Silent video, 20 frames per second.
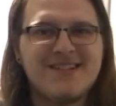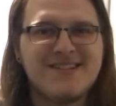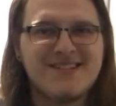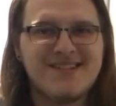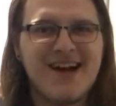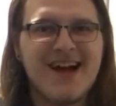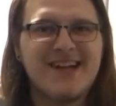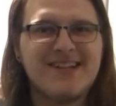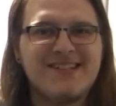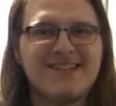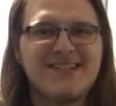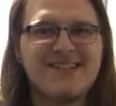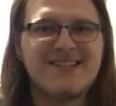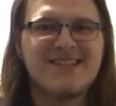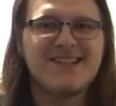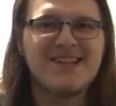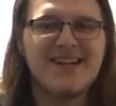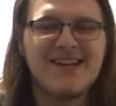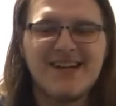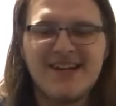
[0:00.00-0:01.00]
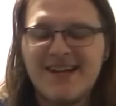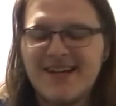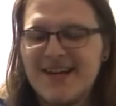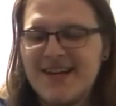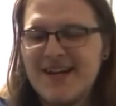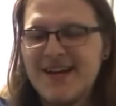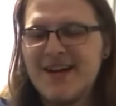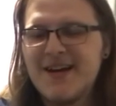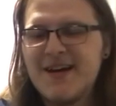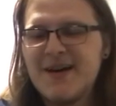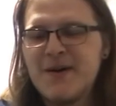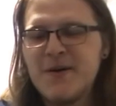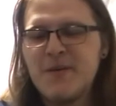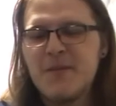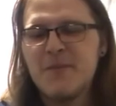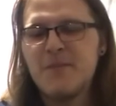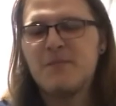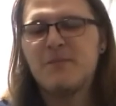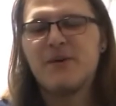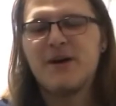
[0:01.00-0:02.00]
nice to see.
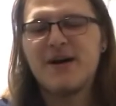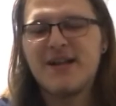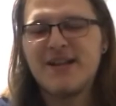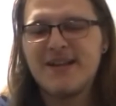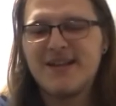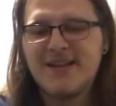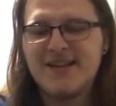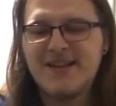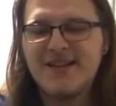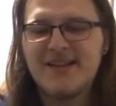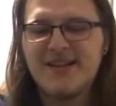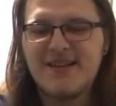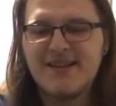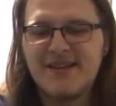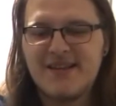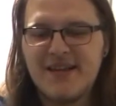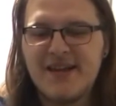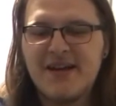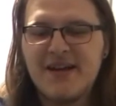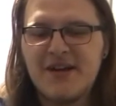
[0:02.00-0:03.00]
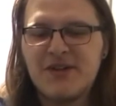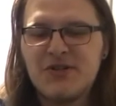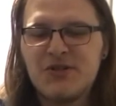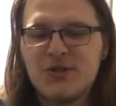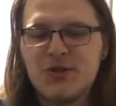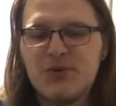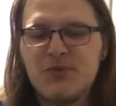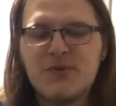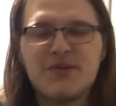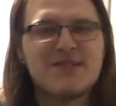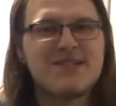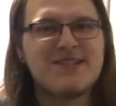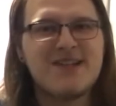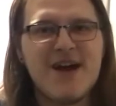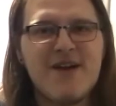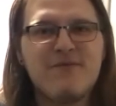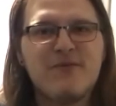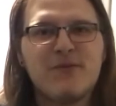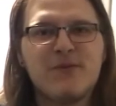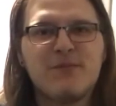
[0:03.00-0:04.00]
But the issue was
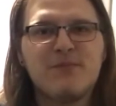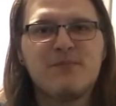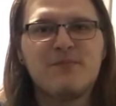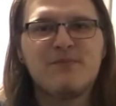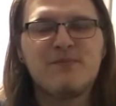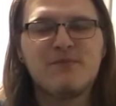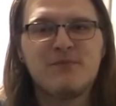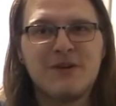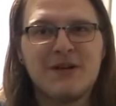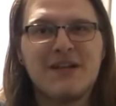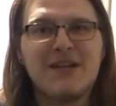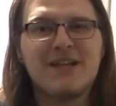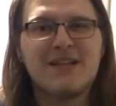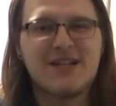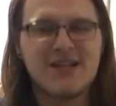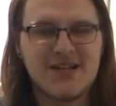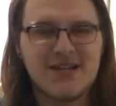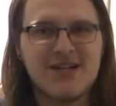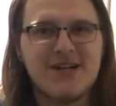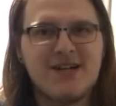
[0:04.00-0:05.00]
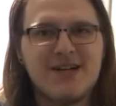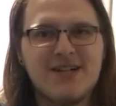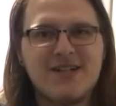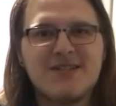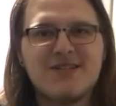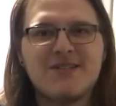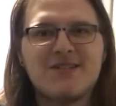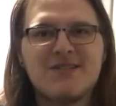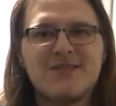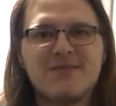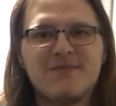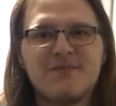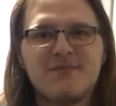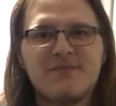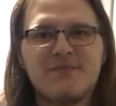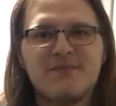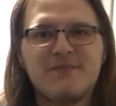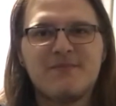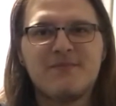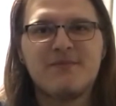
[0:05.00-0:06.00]
never really the guns
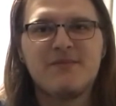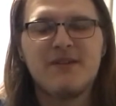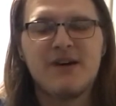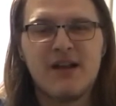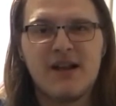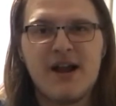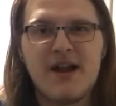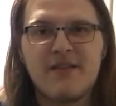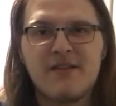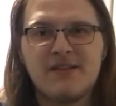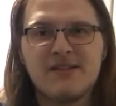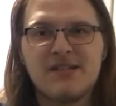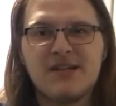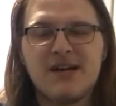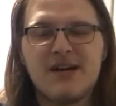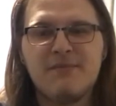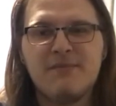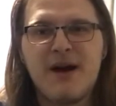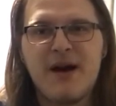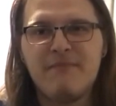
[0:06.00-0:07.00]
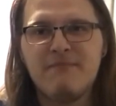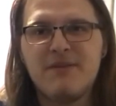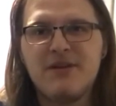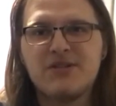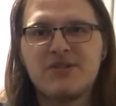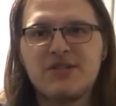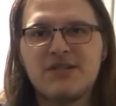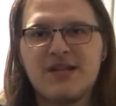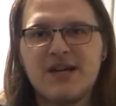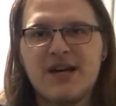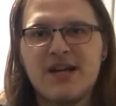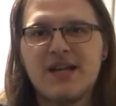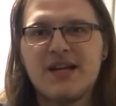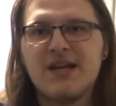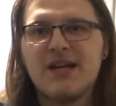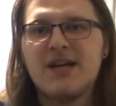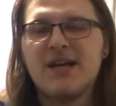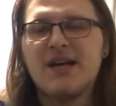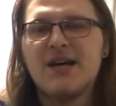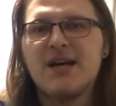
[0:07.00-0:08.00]
a lot of the time. I mentioned that.
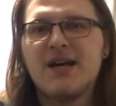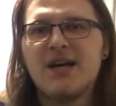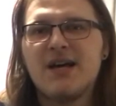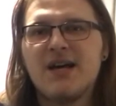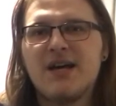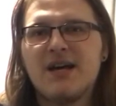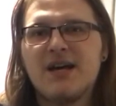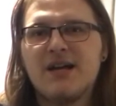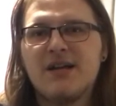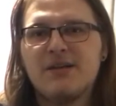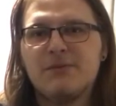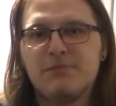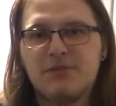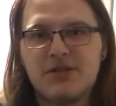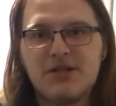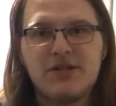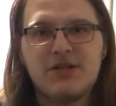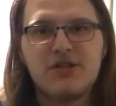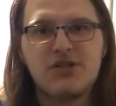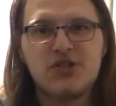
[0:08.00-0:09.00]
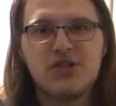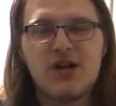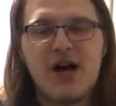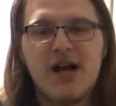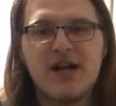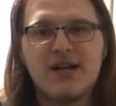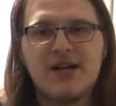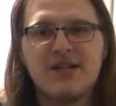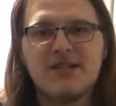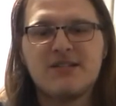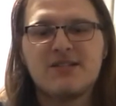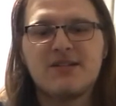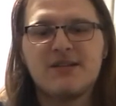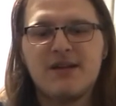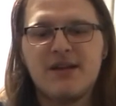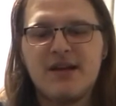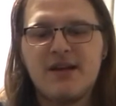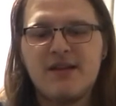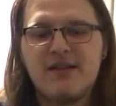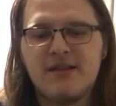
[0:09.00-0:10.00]
Particularly shotguns.
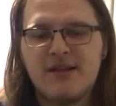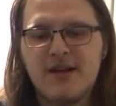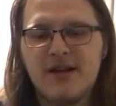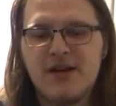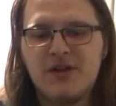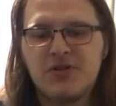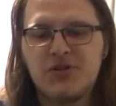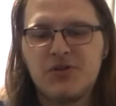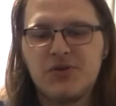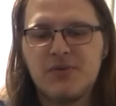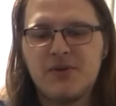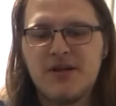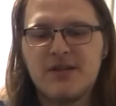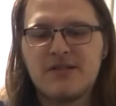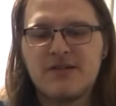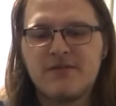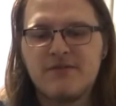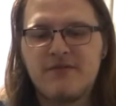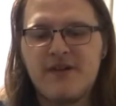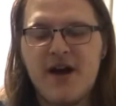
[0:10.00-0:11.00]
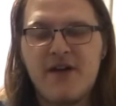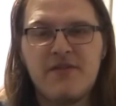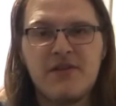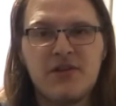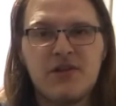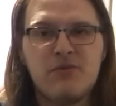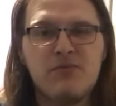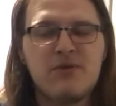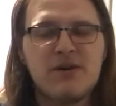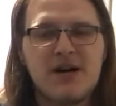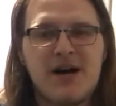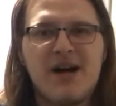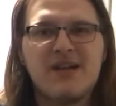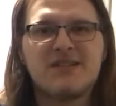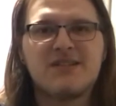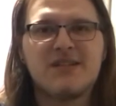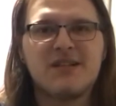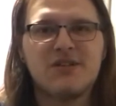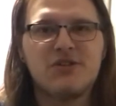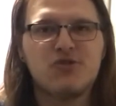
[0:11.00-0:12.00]
The issue is the fact that you
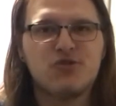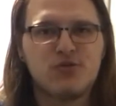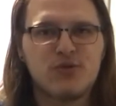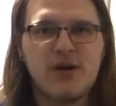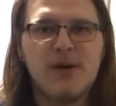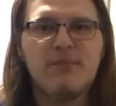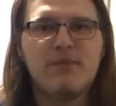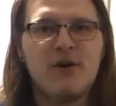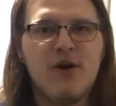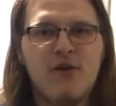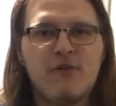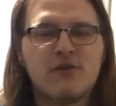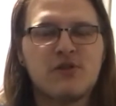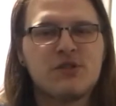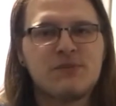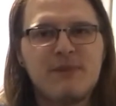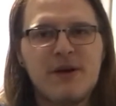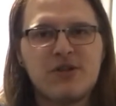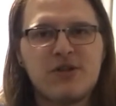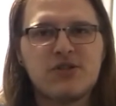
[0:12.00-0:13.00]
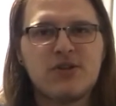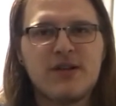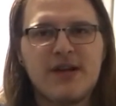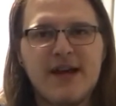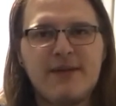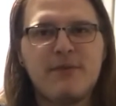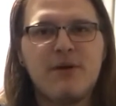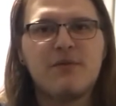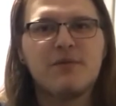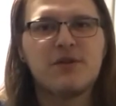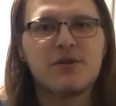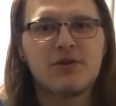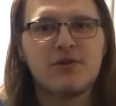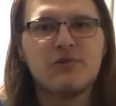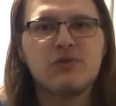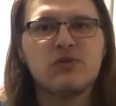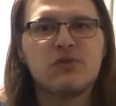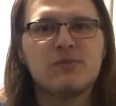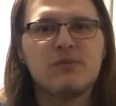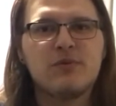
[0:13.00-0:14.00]
constantly trip over special ammo in the
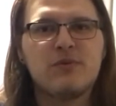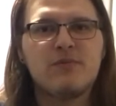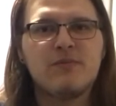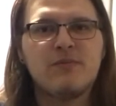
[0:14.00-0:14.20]
Crucible.